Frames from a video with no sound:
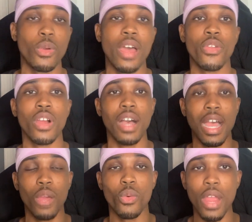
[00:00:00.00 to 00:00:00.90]
I'd
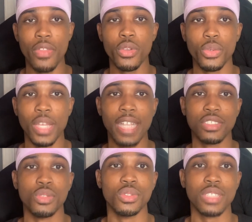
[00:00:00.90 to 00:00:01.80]
rather you
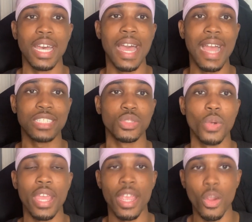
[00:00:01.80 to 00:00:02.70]
guys use an
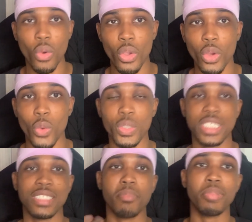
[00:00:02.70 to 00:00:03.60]
actual hair oil,
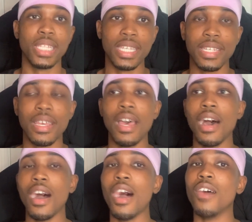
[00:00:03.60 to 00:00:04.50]
which is a blend
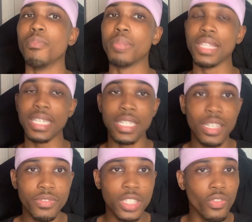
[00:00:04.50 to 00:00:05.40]
of
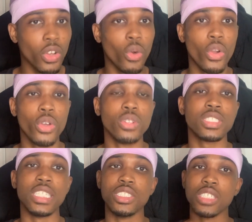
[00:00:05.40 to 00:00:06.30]
plenty of different
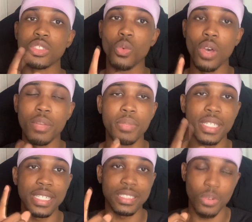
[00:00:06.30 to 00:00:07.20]
oils in just one,
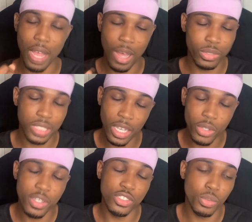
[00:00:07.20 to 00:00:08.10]
because I'll
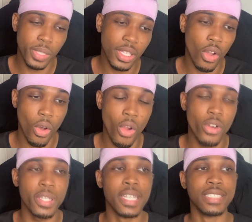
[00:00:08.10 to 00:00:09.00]
tell you, it's really
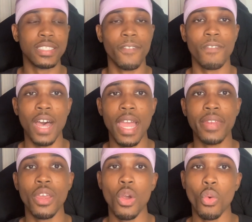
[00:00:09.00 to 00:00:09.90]
hard to
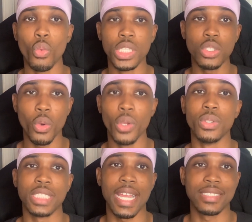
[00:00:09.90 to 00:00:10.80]
find which
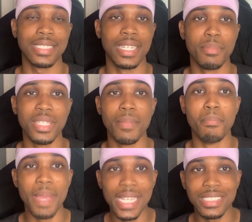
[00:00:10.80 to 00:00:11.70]
oil is actually going to be the
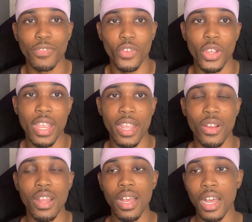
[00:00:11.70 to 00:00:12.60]
best for your hair.